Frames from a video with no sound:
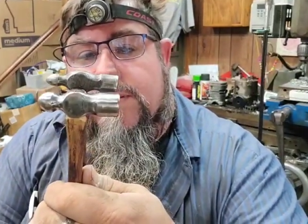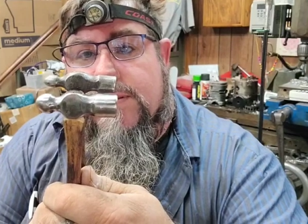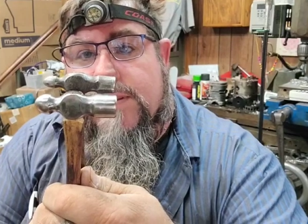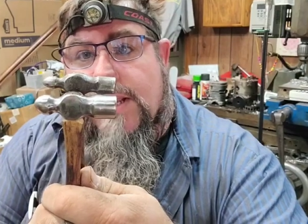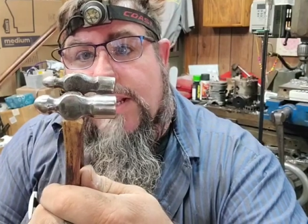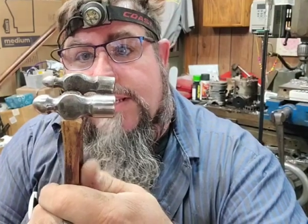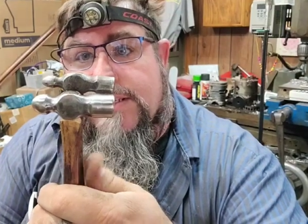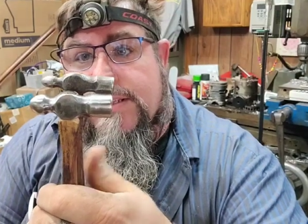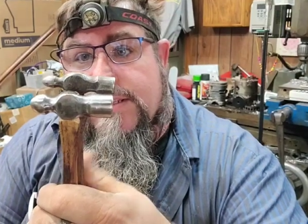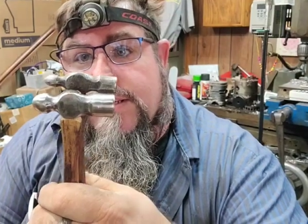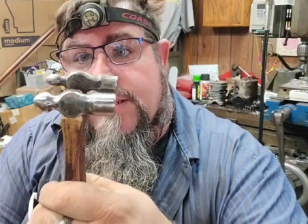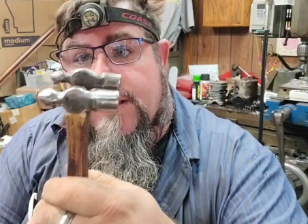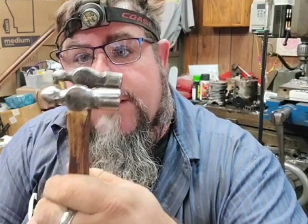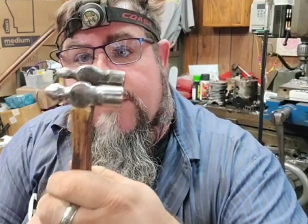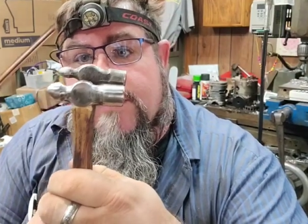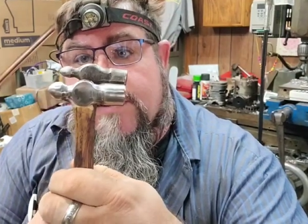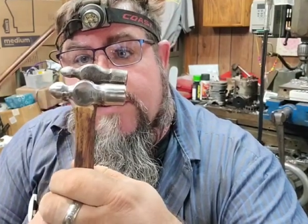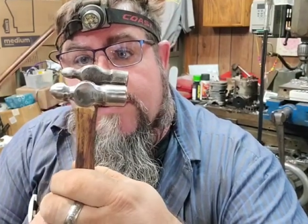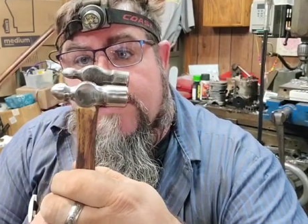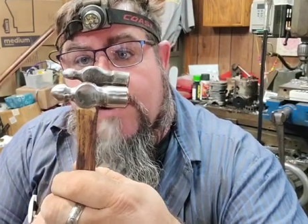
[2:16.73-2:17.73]
That's the
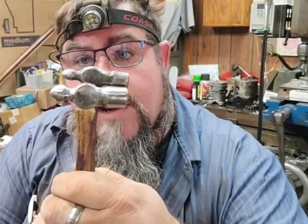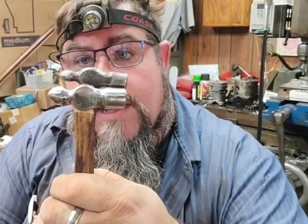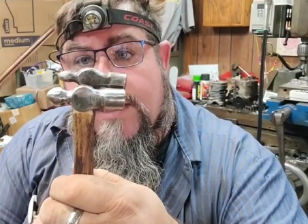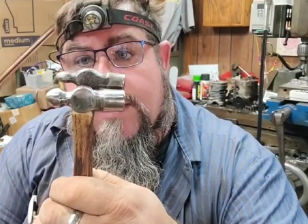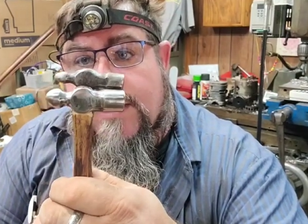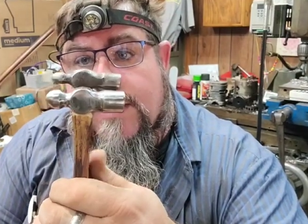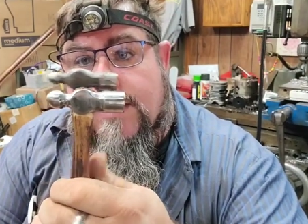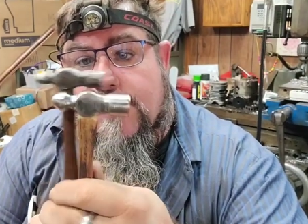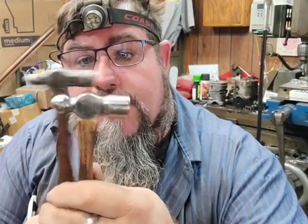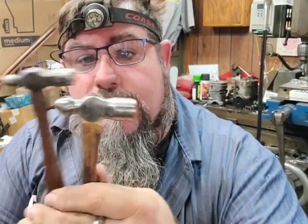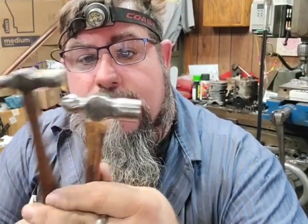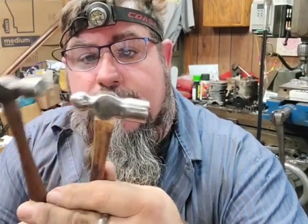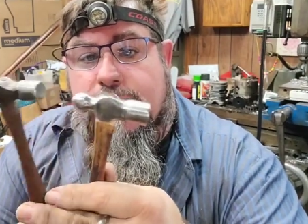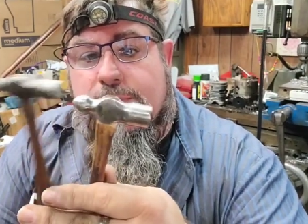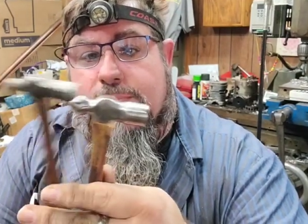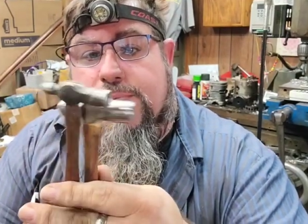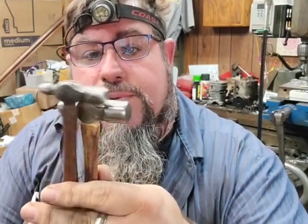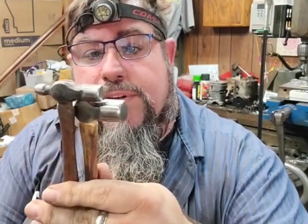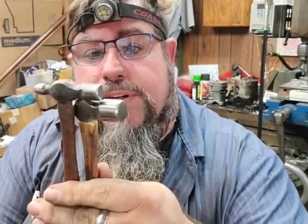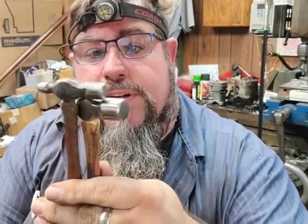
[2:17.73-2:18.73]
difference right there.
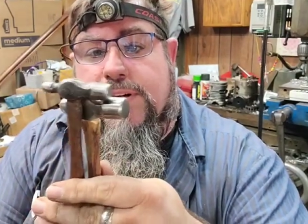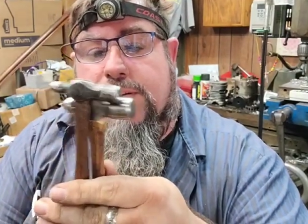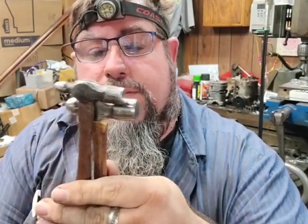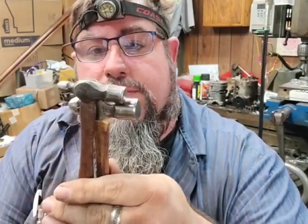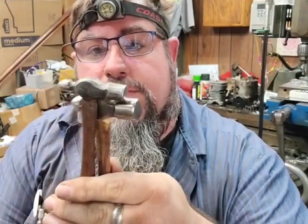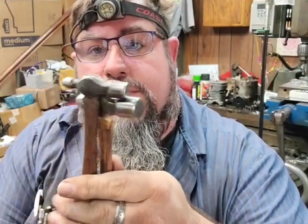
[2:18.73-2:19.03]
We'll put it